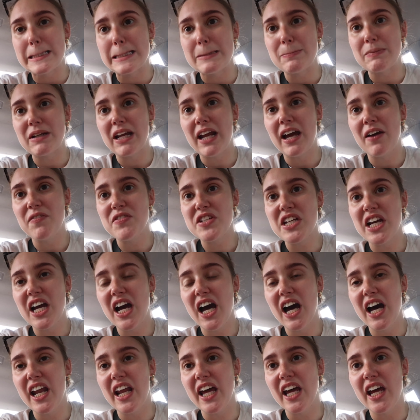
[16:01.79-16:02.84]
I'm gonna have to
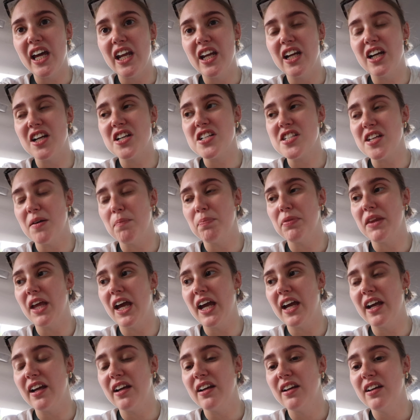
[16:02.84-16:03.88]
cut it or
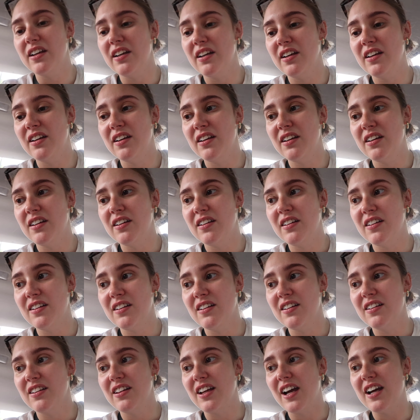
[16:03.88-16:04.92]
something.
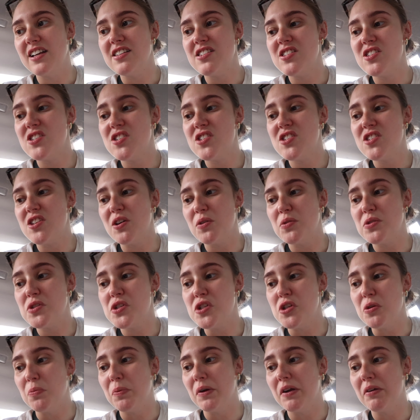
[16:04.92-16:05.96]
That is so
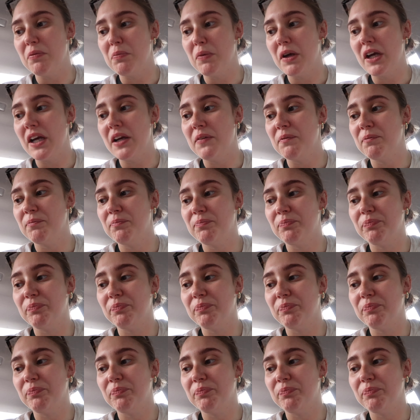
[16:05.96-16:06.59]
stupid of me.